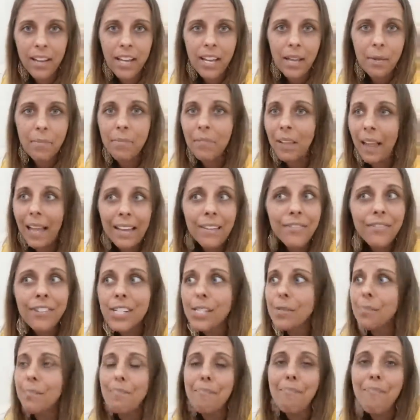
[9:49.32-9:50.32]
Life is
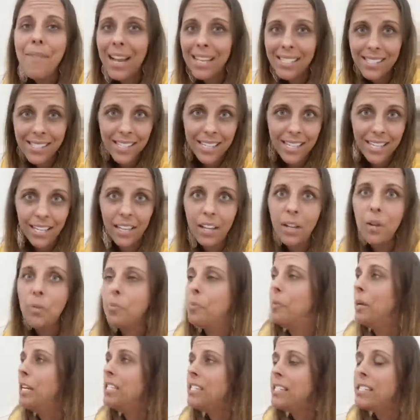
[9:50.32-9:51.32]
messy.
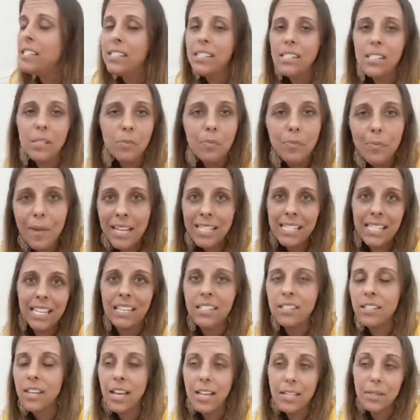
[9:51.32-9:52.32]
Business is messy.
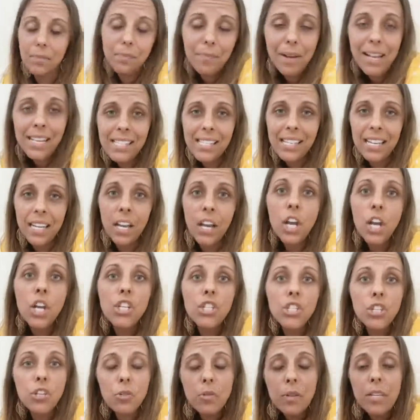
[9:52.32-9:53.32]
It's messy.
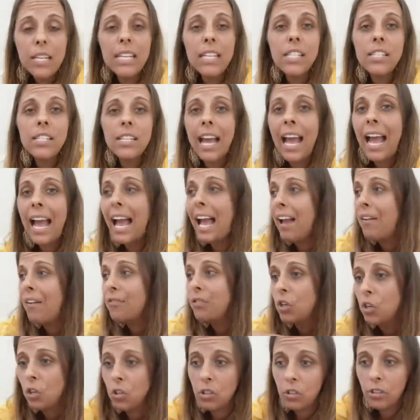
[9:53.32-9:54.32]
So you need to have
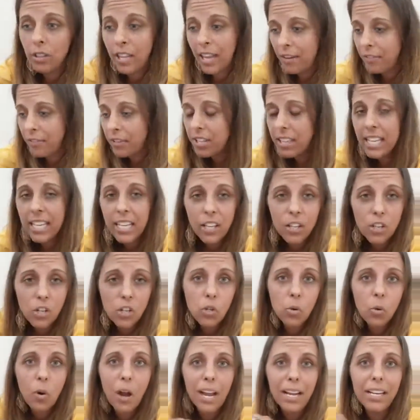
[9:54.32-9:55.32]
your everything
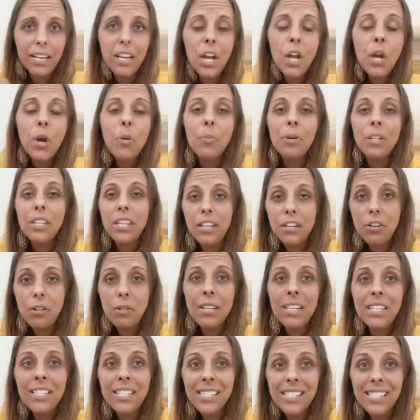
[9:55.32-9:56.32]
intertwined, but then you
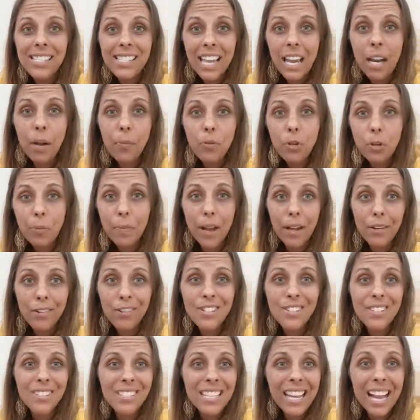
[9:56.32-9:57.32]
need to set up your
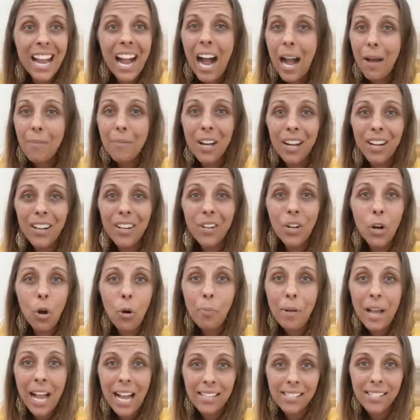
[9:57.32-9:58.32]
boundaries and say, I'm not going to go
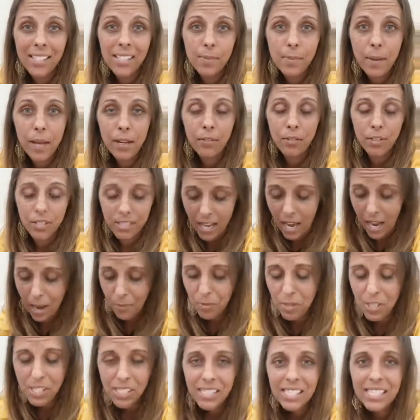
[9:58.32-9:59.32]
past these boundaries. I'm
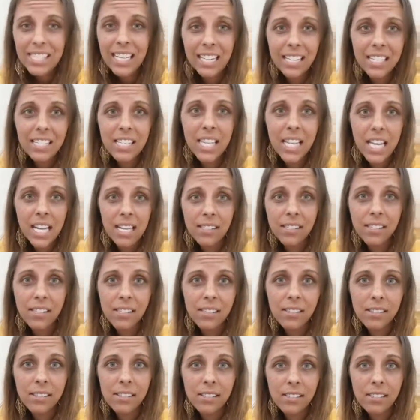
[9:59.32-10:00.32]
going to stick to this.
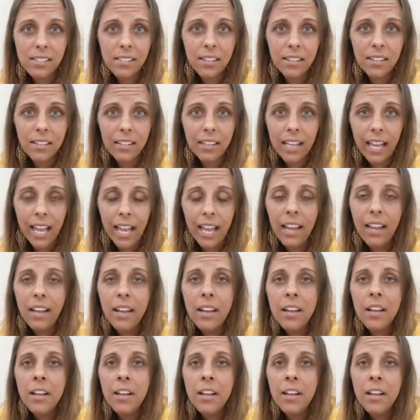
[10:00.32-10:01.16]
Okay?